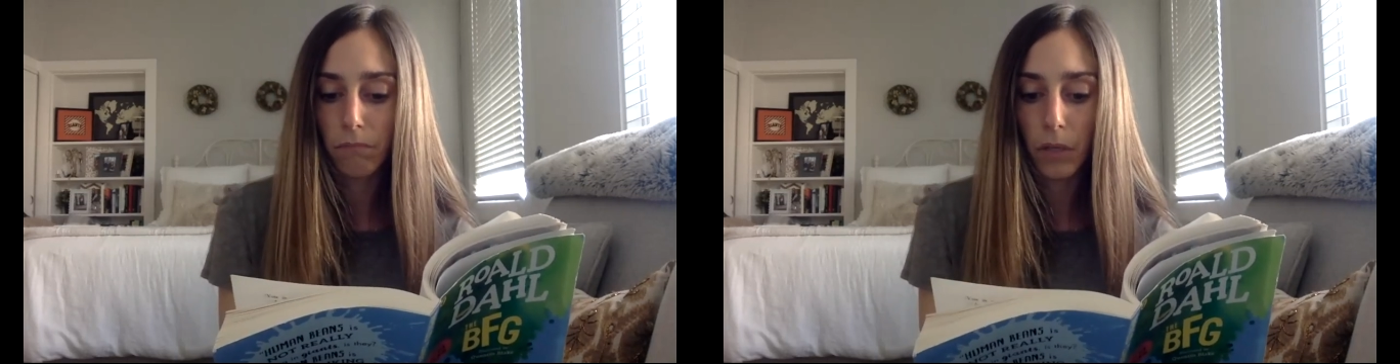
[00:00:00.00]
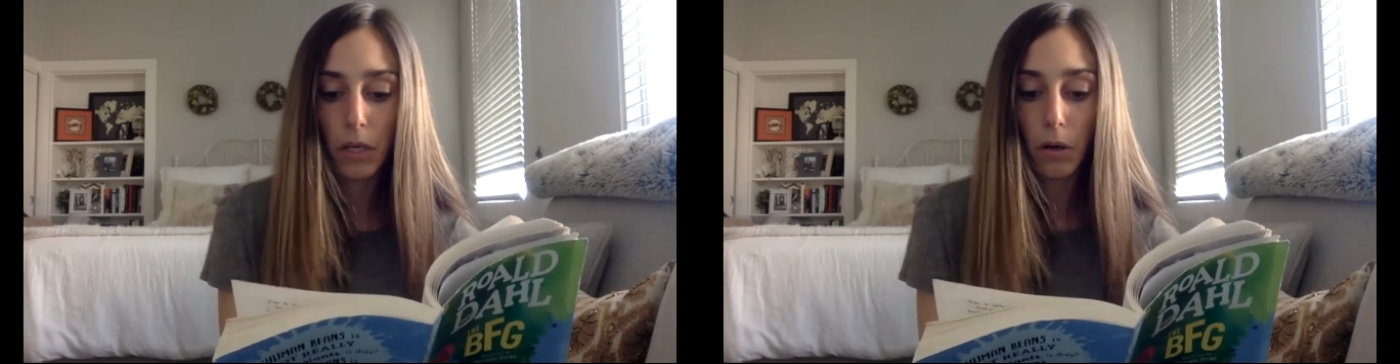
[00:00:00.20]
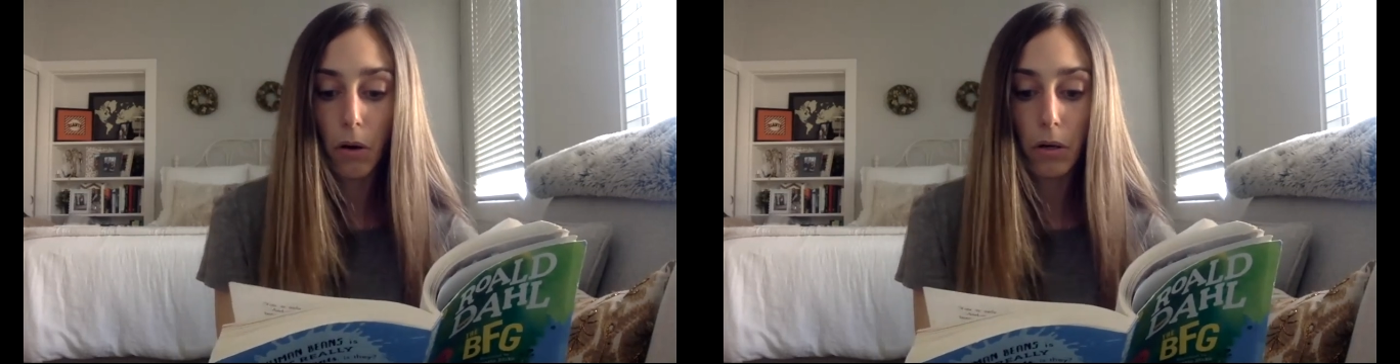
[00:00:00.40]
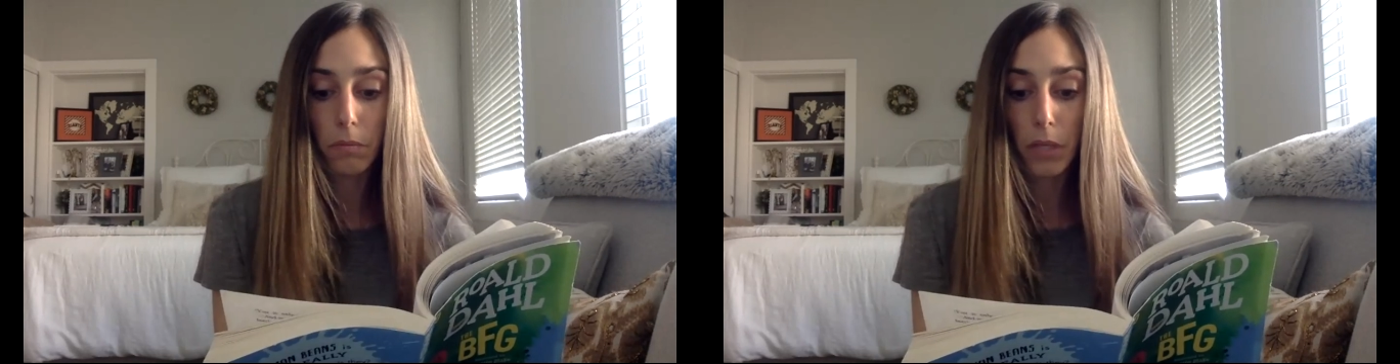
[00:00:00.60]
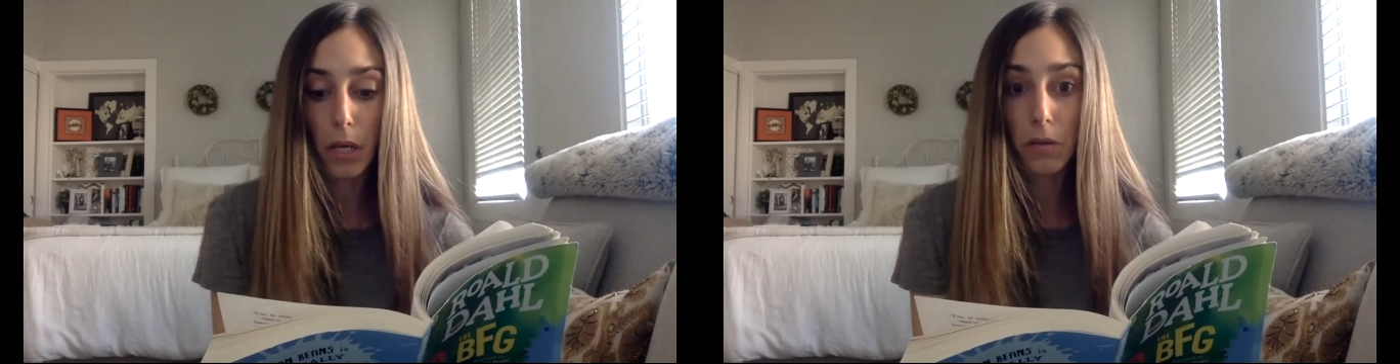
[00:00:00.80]
And
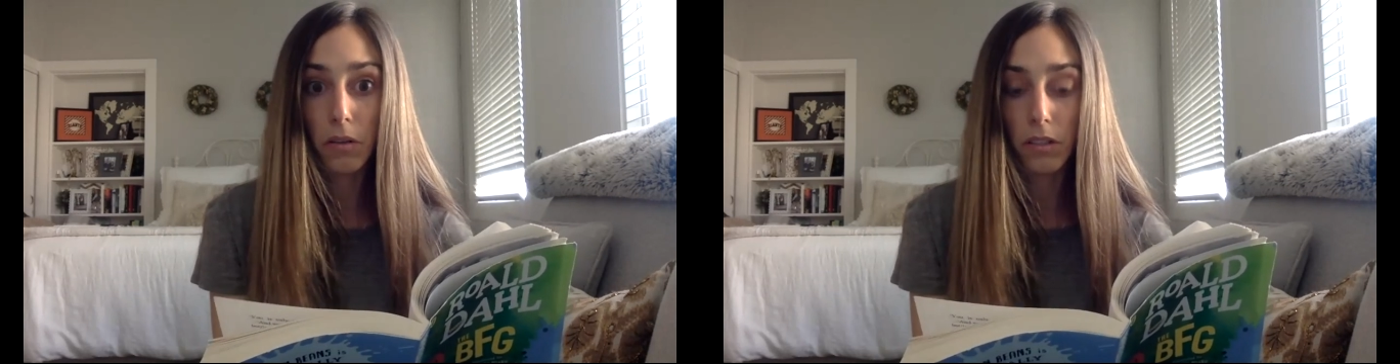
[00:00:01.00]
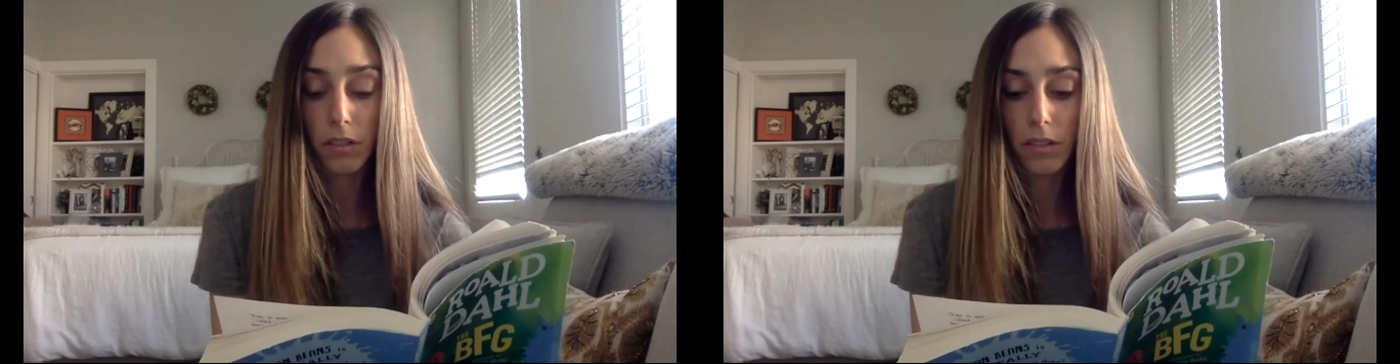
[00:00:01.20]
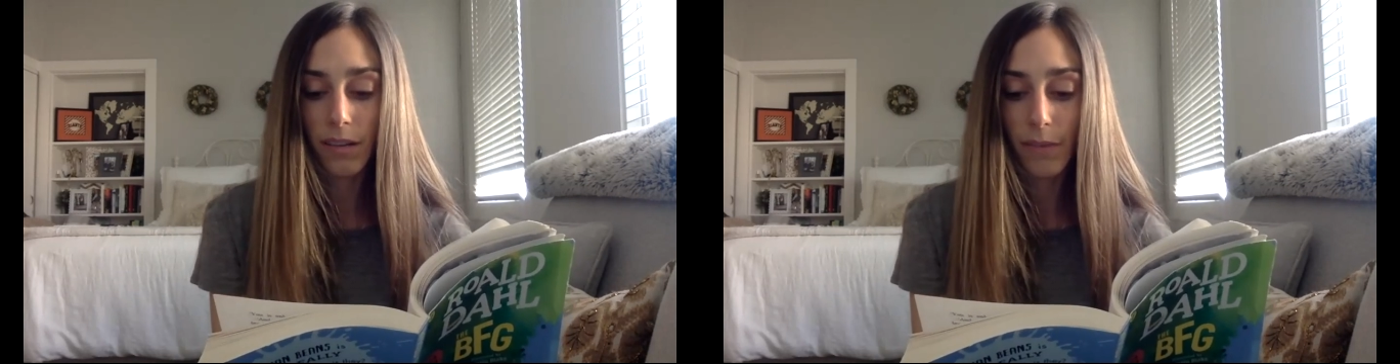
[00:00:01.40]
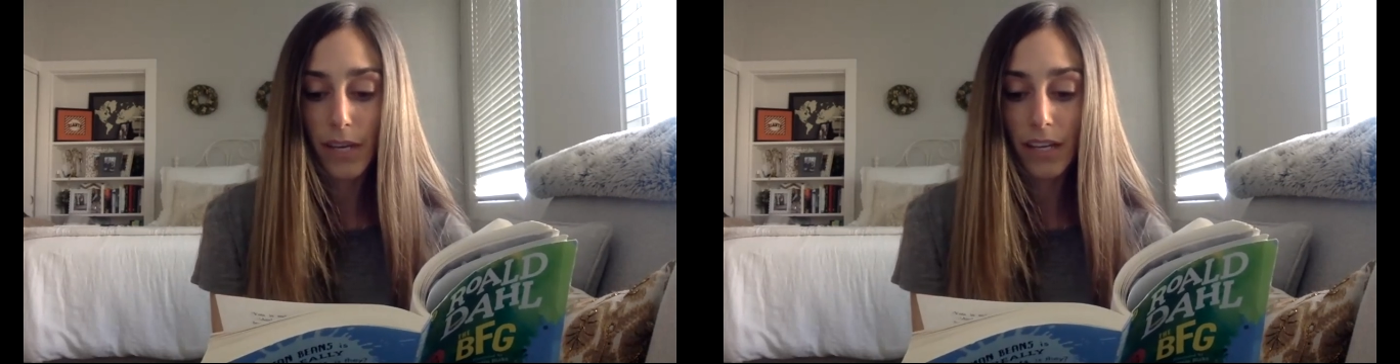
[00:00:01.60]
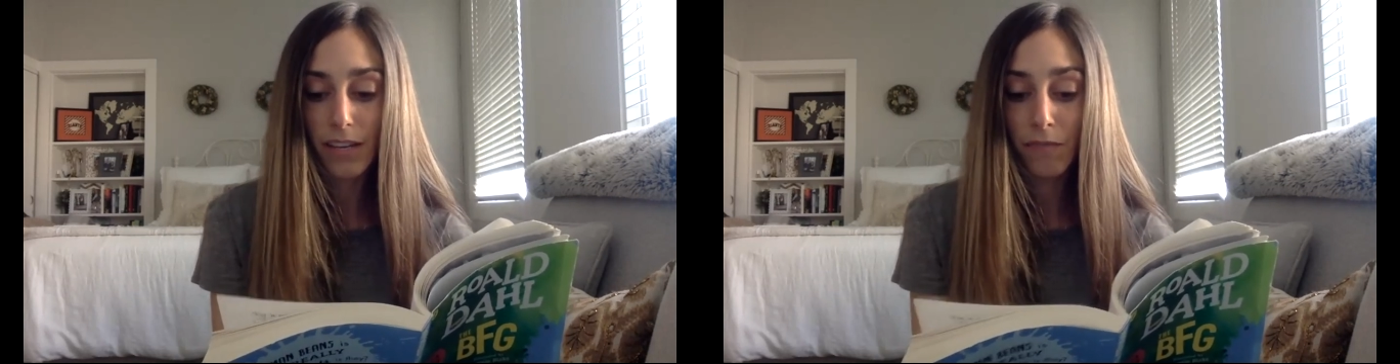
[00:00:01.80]
arms and on his
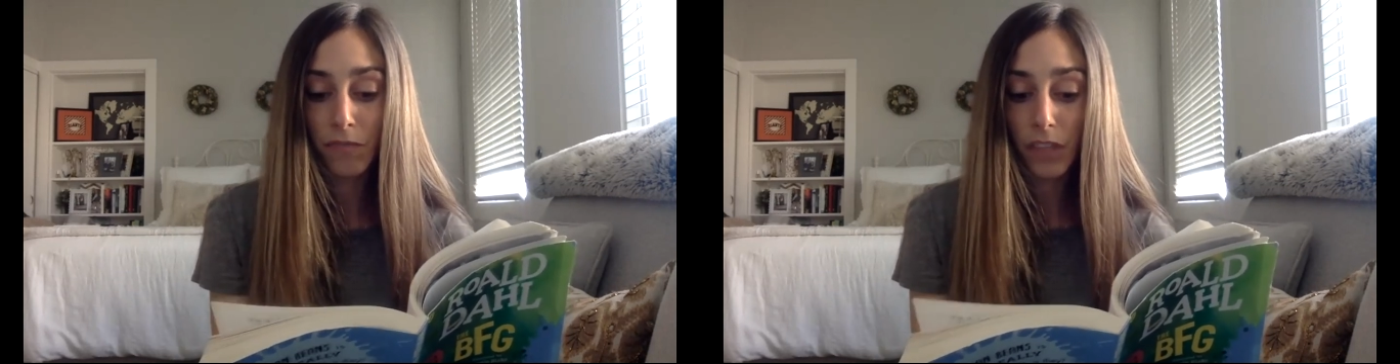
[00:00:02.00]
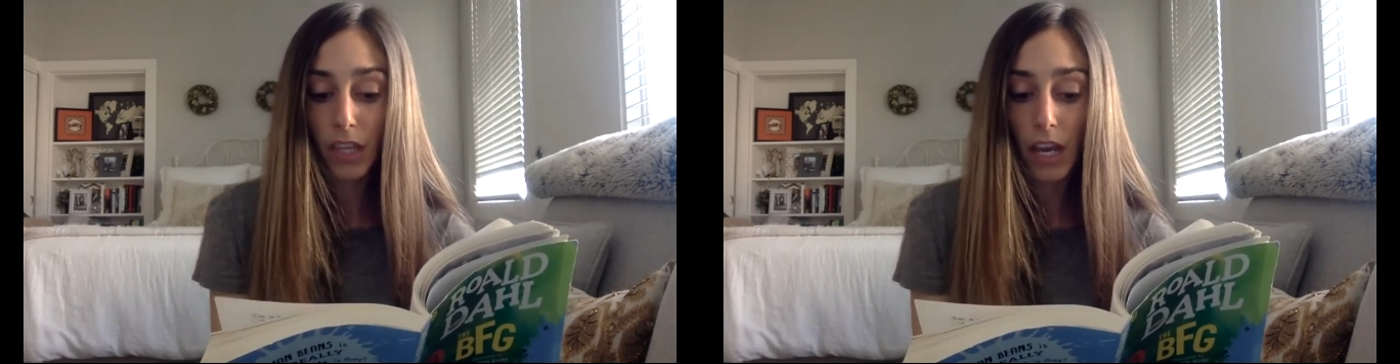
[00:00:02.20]
stomach. The